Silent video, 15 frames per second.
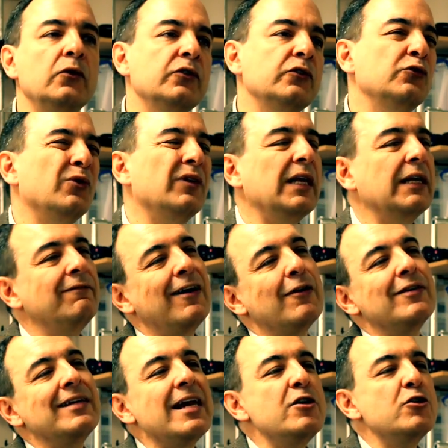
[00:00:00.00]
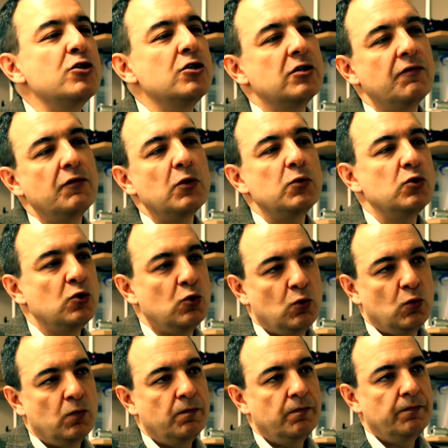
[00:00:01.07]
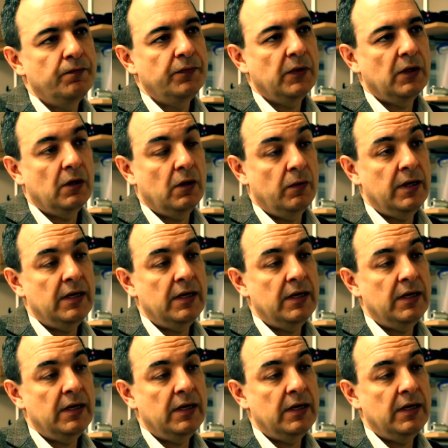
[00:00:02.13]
those are sort of like variations of those two. All